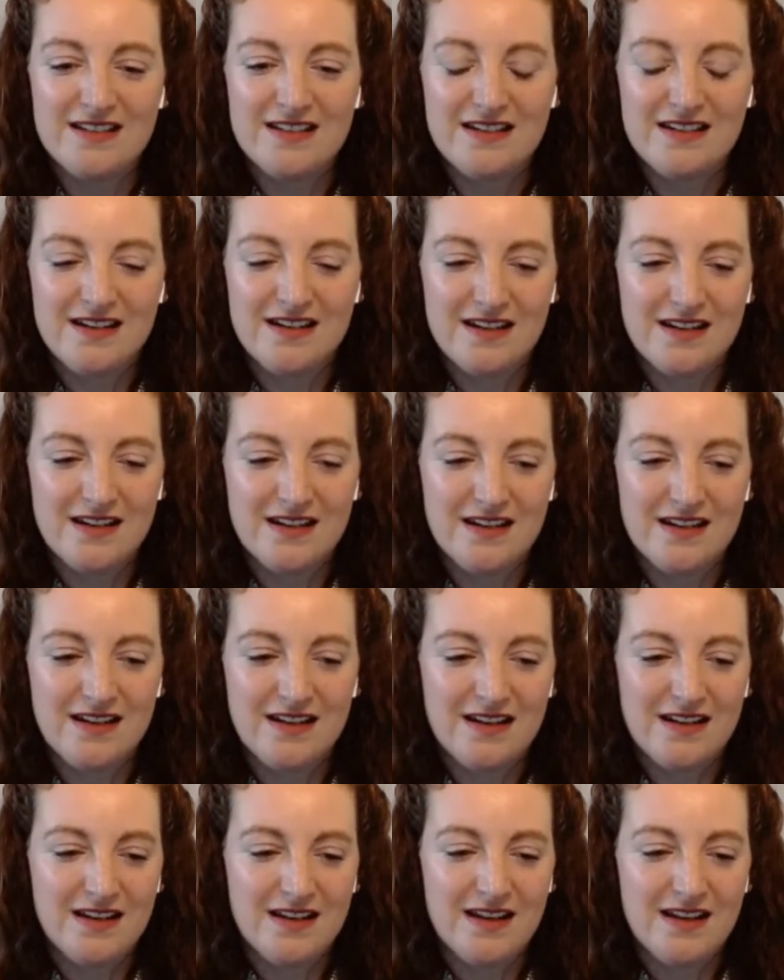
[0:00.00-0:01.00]

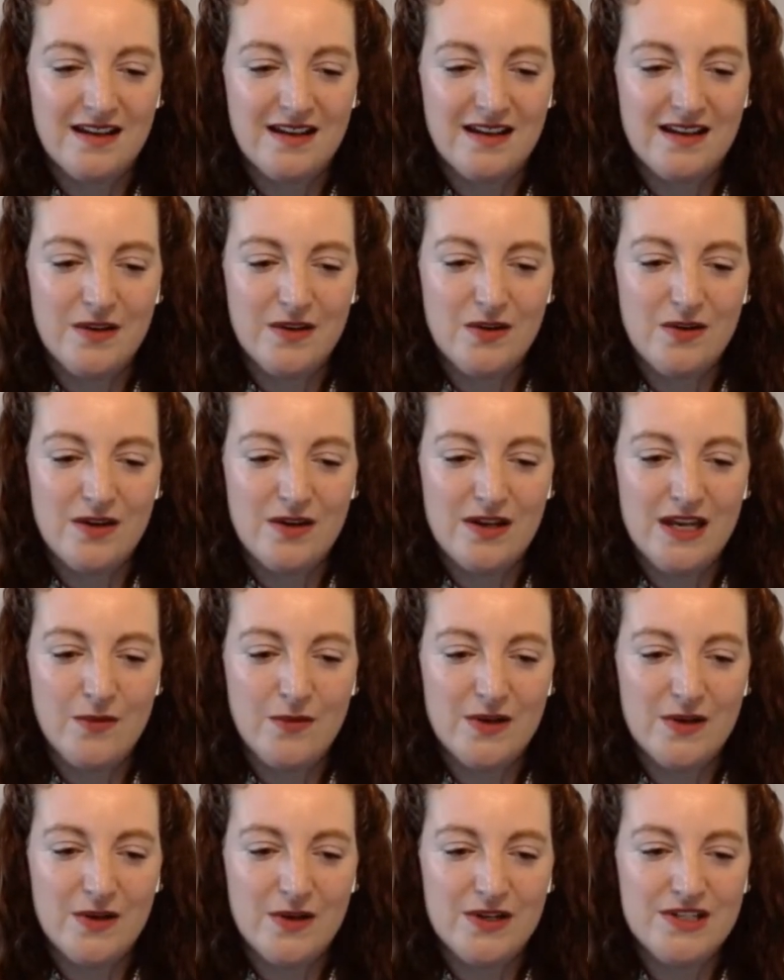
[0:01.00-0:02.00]
Have you got any
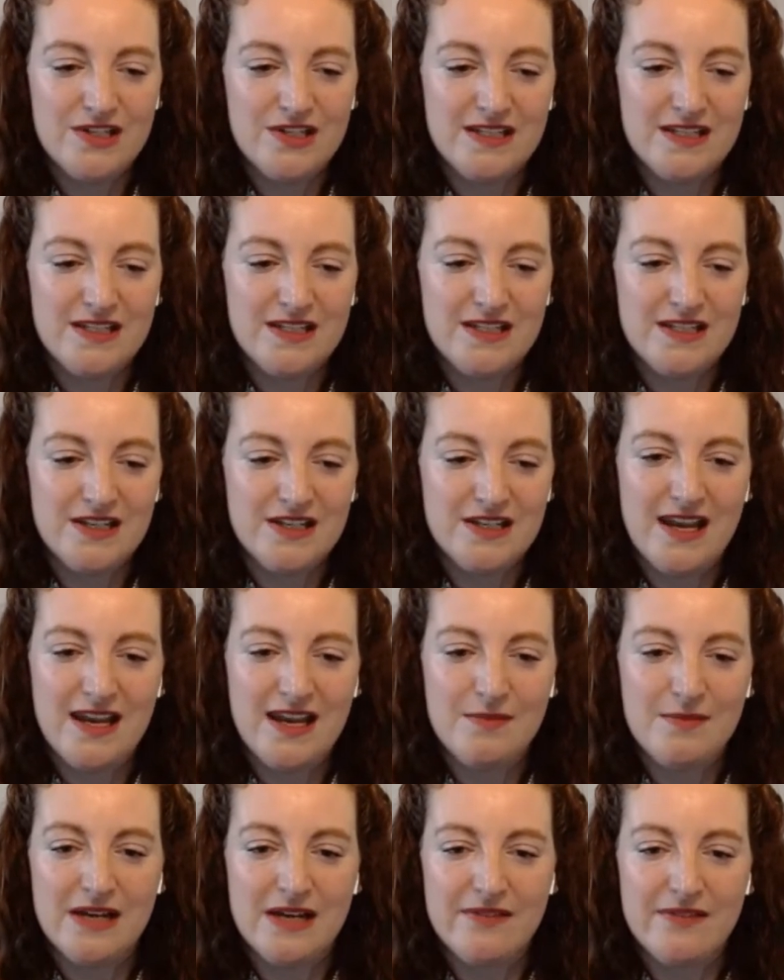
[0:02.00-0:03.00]
questions in the chat?
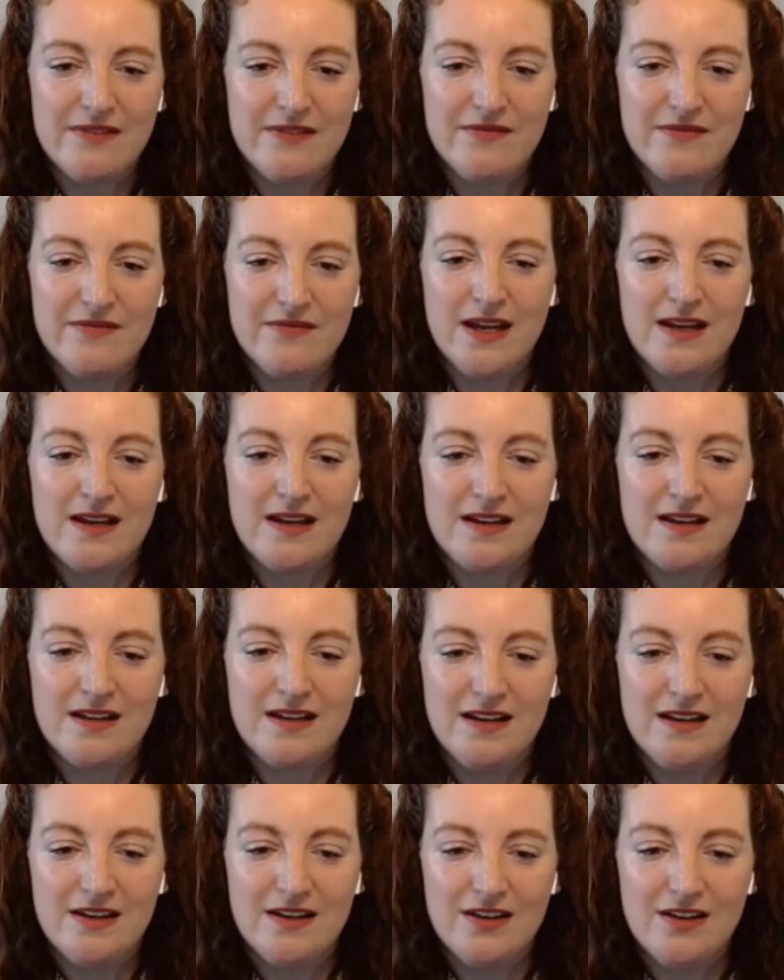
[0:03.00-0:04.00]
Let me have a quick
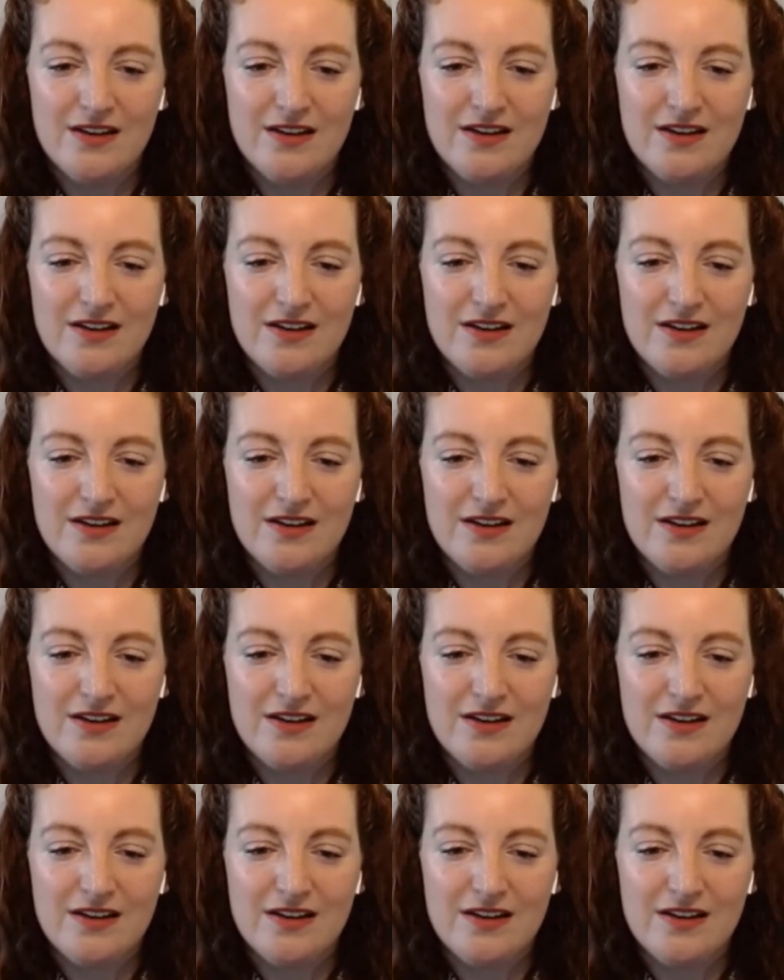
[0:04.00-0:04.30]
look.